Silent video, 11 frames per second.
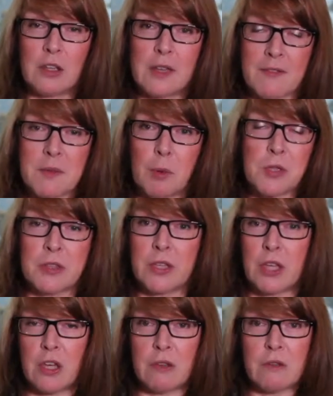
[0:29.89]
they've spotted the
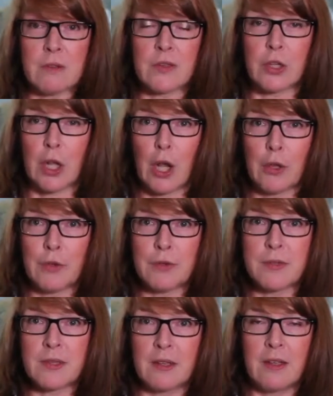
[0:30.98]
cues, the
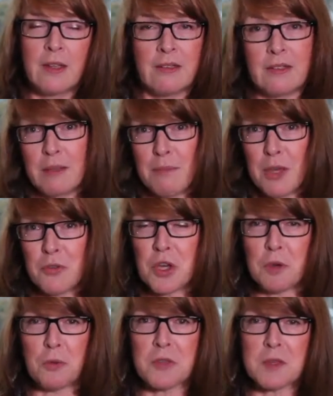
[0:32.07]
clues that the
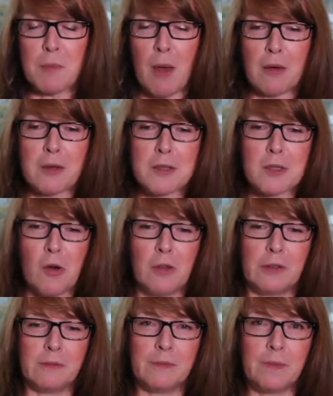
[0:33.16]
mojo or the spark has
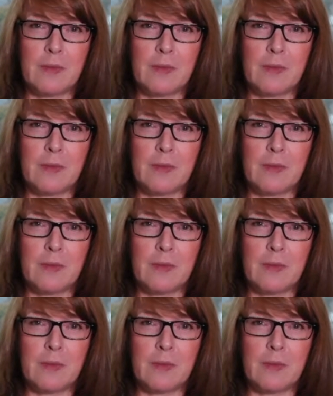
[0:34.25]
gone.